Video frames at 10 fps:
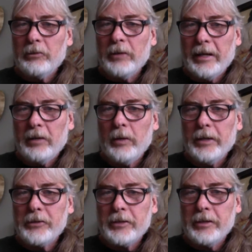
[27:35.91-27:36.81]
great
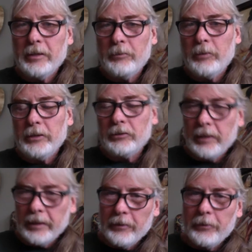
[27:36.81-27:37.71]
question that runs
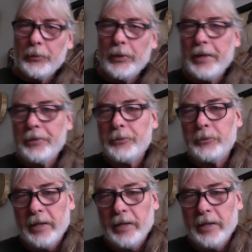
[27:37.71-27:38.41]
like a thread through